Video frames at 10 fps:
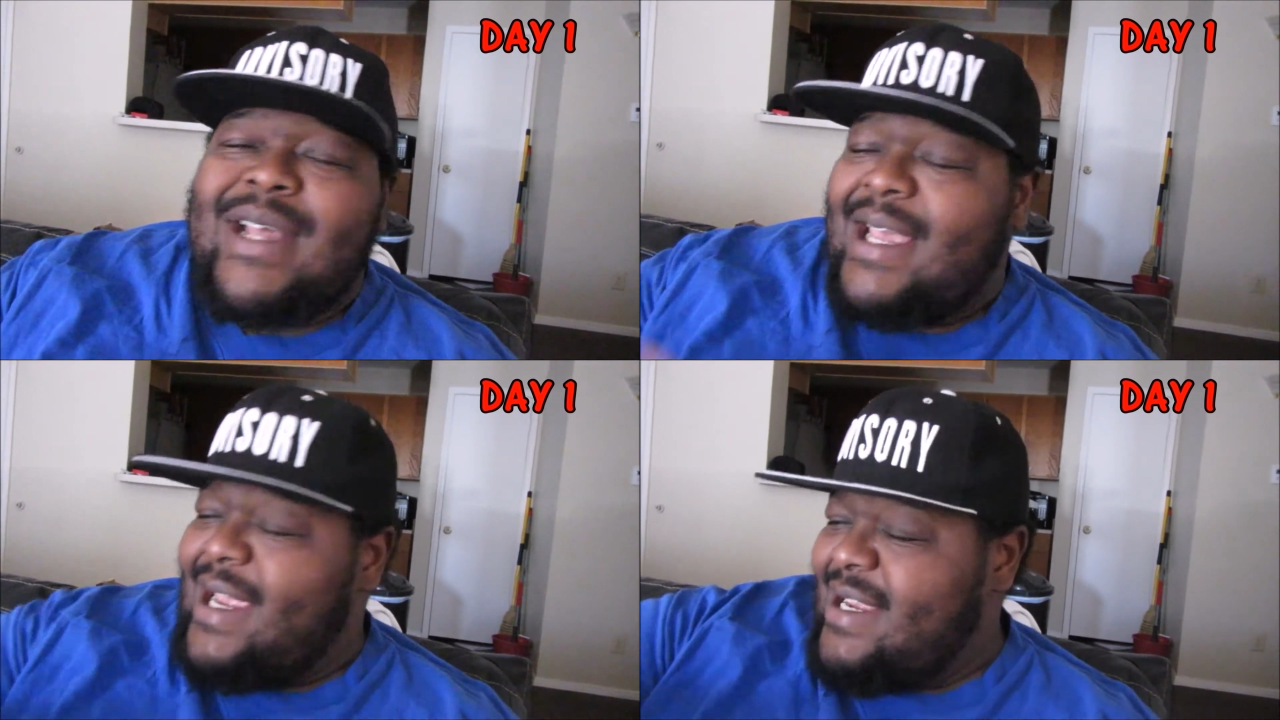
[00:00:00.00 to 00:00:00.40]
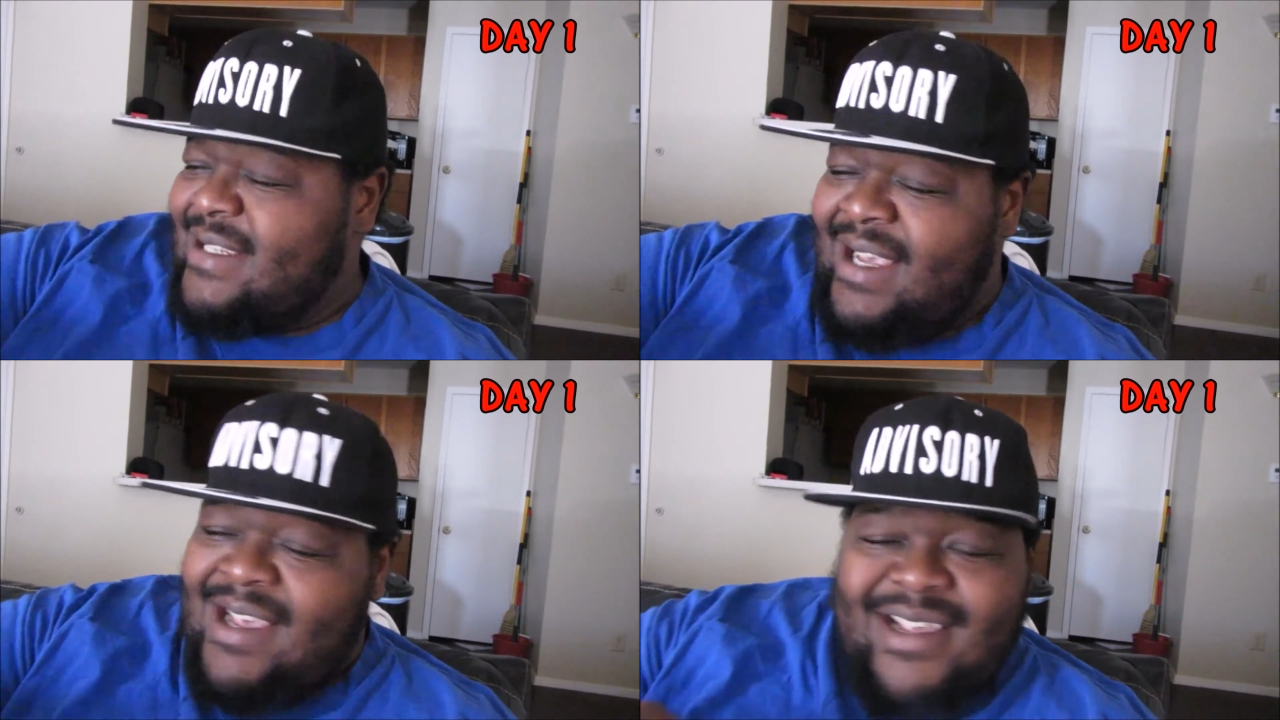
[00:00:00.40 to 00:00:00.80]

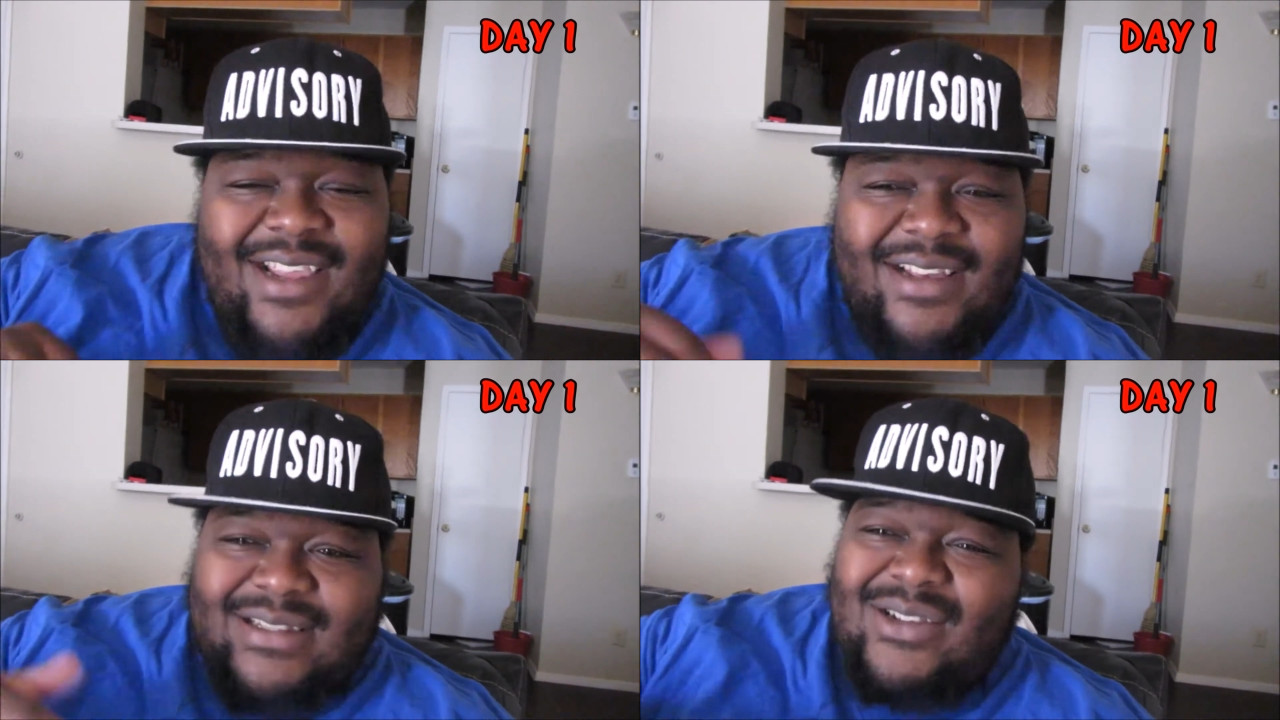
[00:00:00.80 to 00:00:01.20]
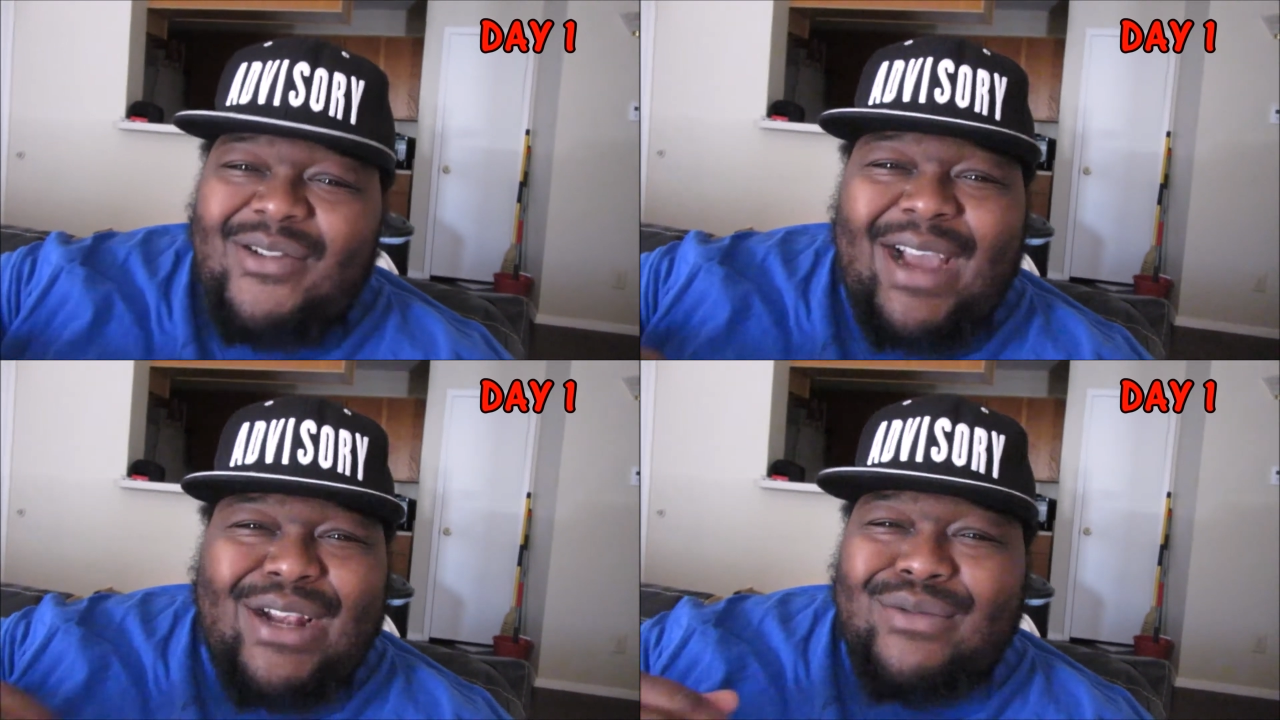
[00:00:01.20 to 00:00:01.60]
days. Yeah, so
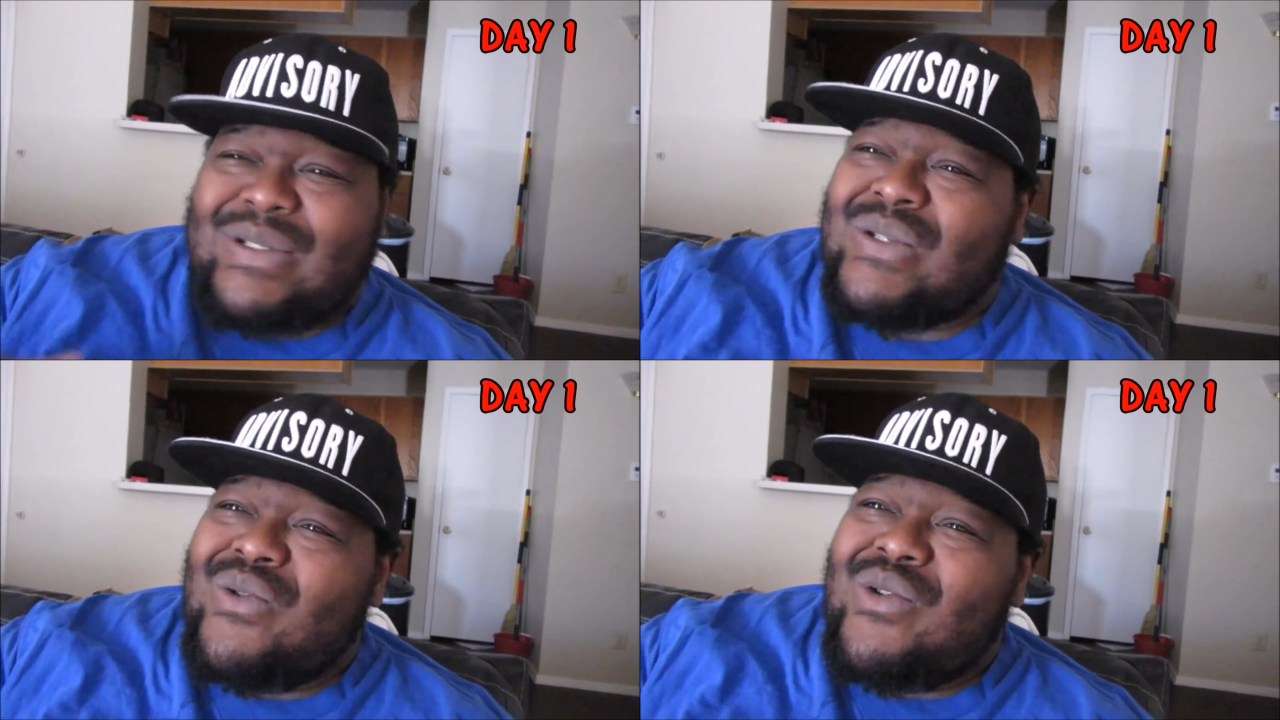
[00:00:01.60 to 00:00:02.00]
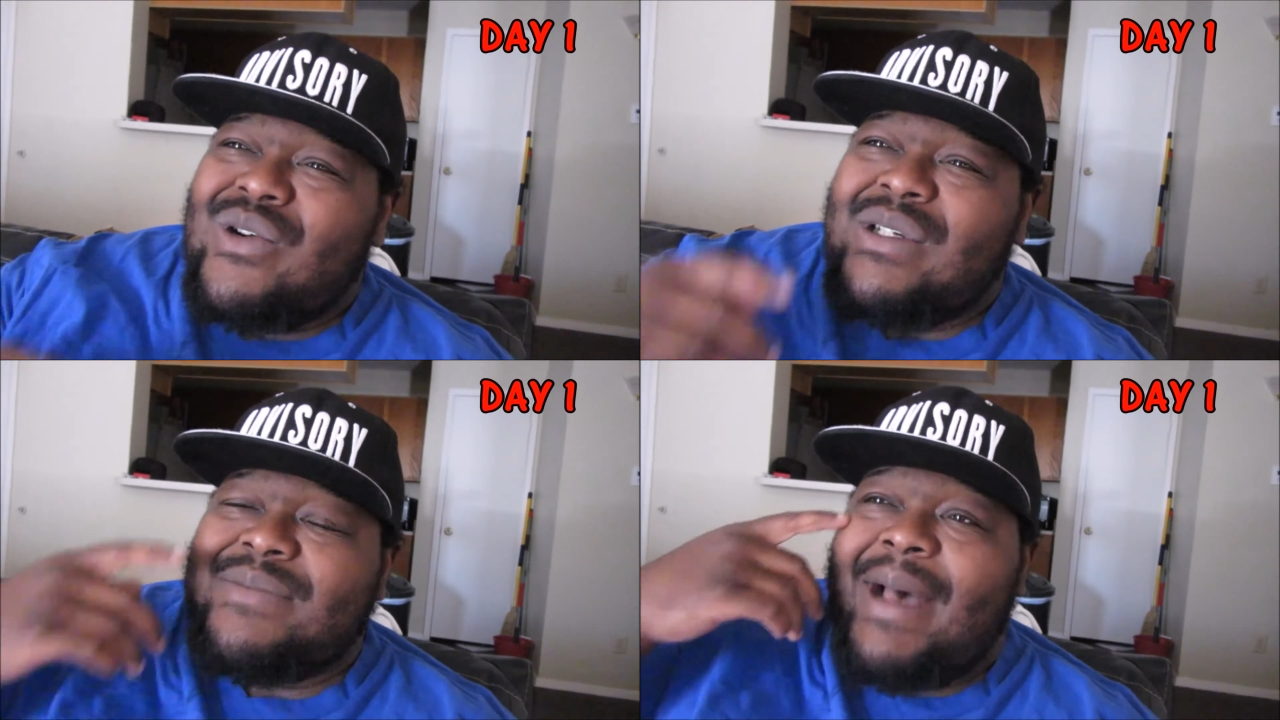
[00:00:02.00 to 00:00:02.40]
I don't got no
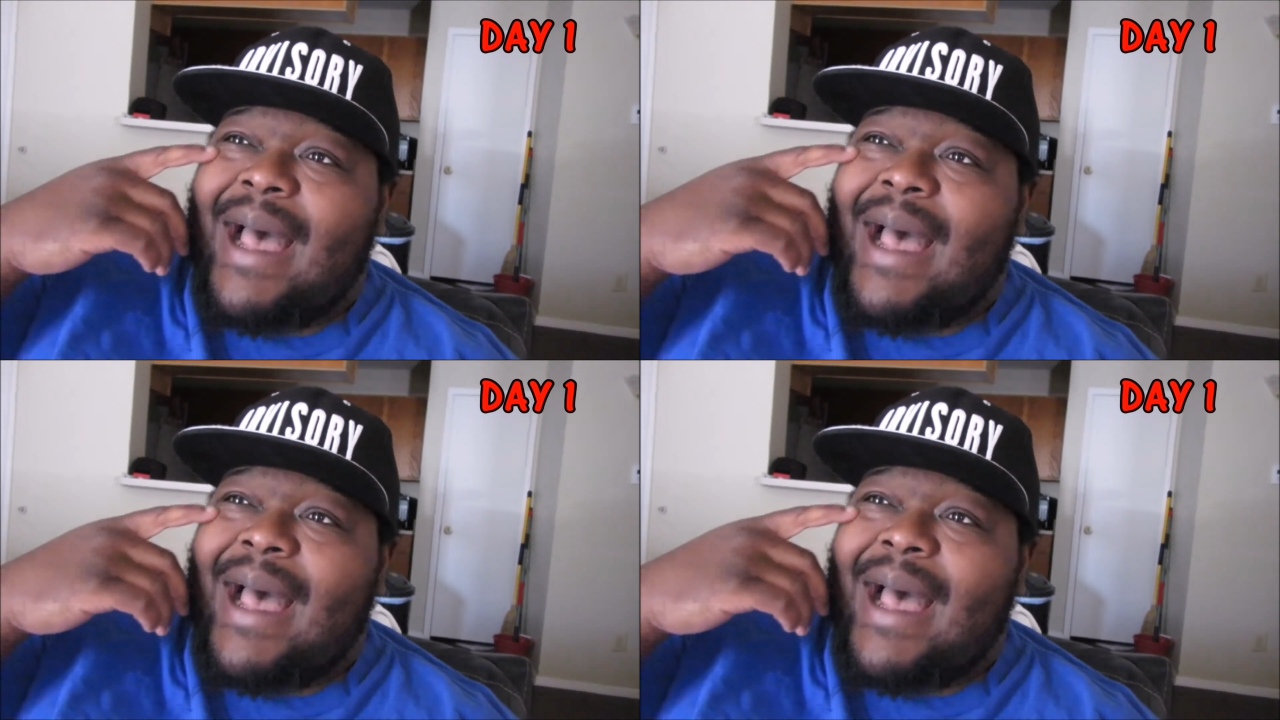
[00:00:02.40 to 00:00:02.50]
sores.